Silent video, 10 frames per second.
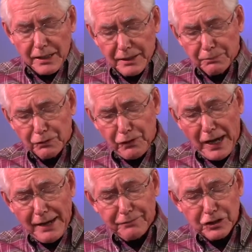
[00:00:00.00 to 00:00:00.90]
Number
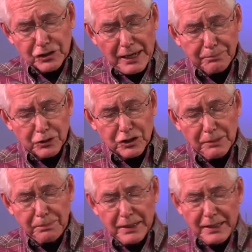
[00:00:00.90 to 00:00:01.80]
five,
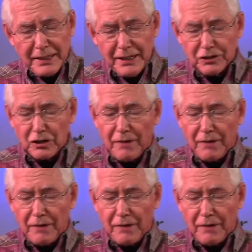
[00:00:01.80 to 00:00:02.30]
discipleship is